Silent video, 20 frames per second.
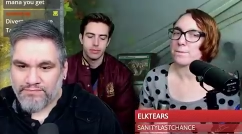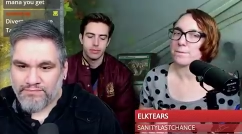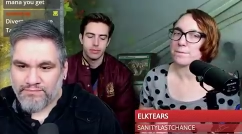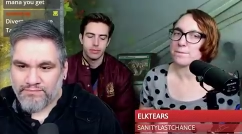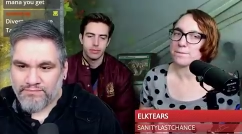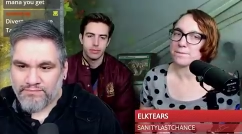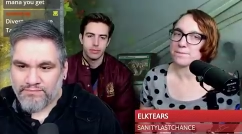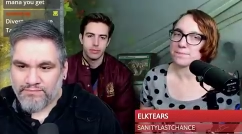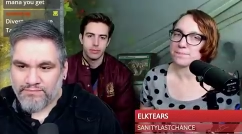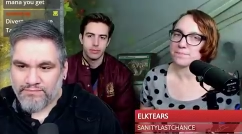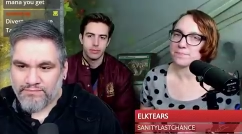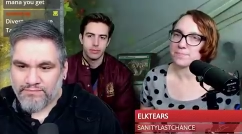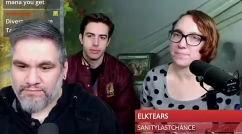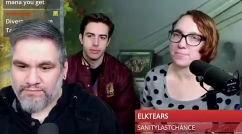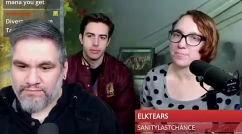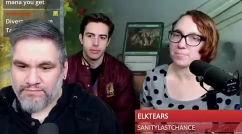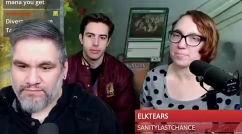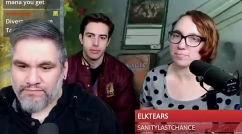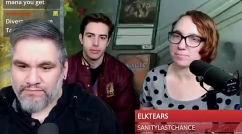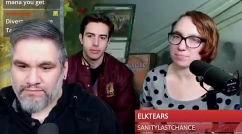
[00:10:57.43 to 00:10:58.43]

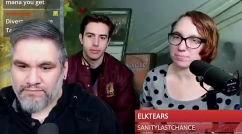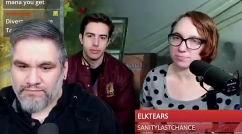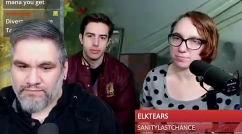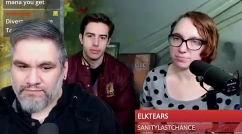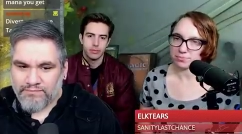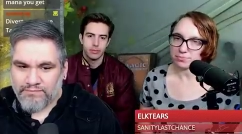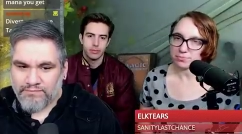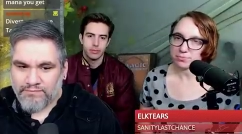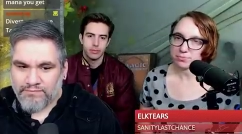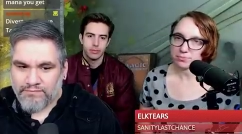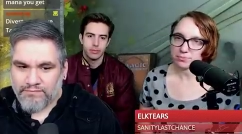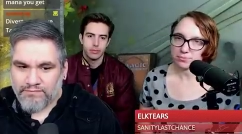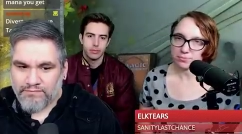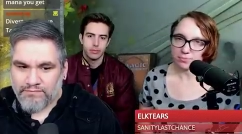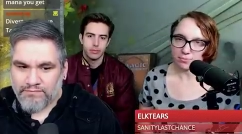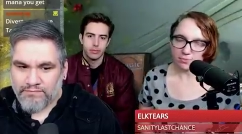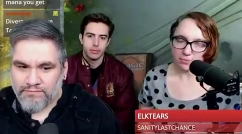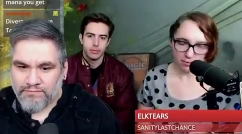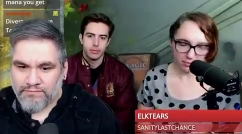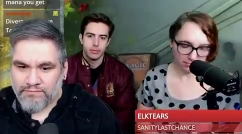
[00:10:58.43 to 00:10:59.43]

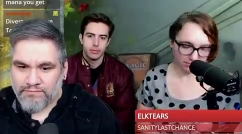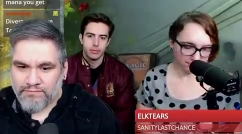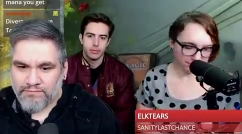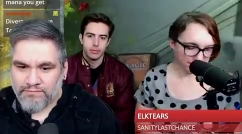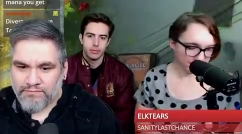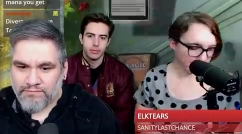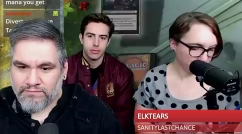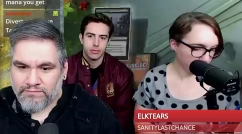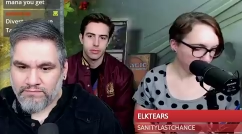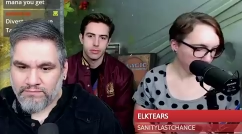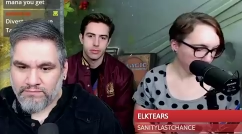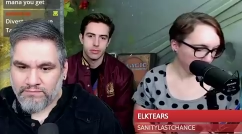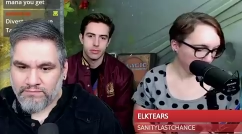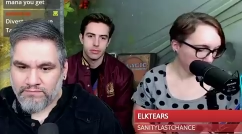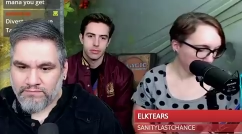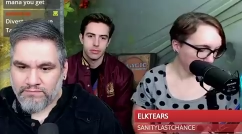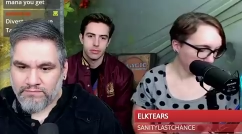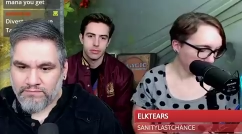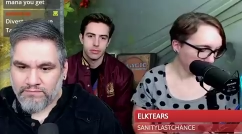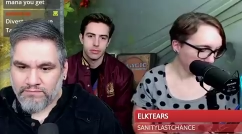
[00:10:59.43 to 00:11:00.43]

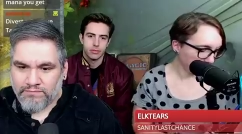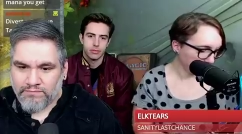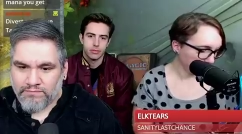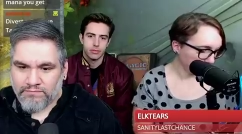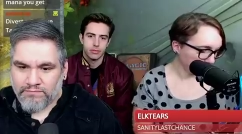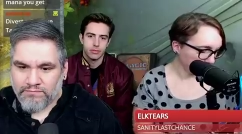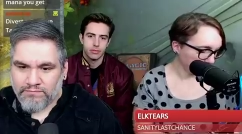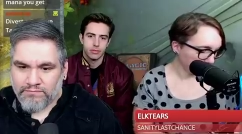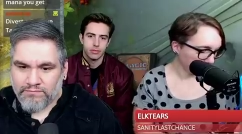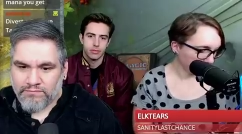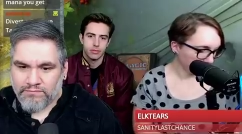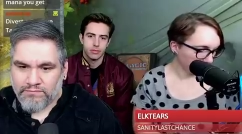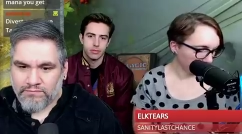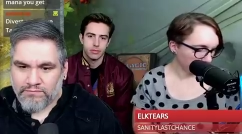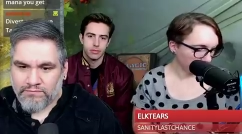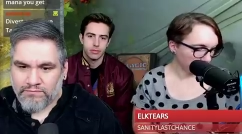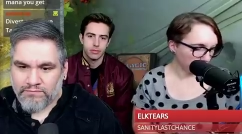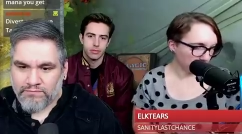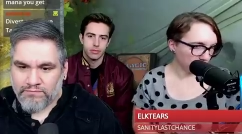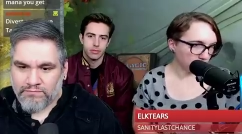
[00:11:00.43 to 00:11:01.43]

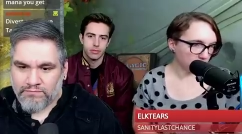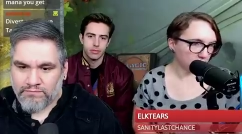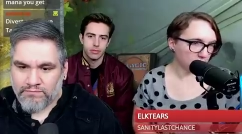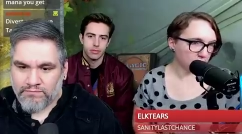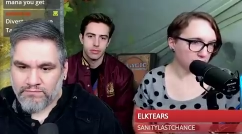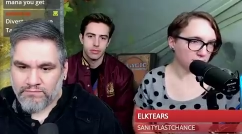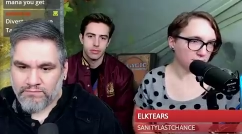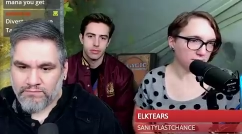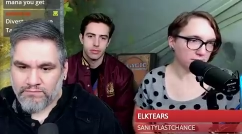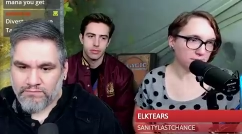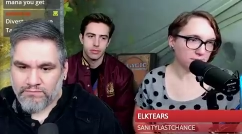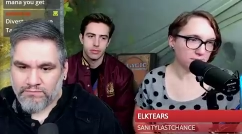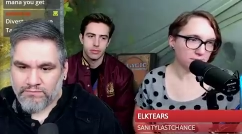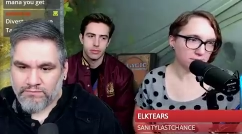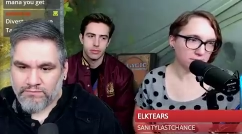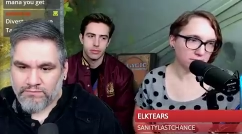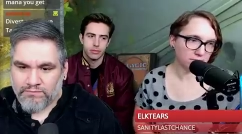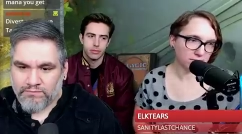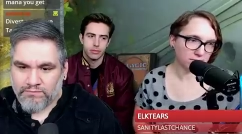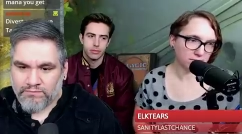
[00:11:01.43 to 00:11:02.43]

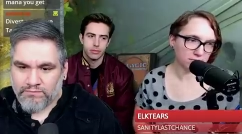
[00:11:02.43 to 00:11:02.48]
(no one is talking)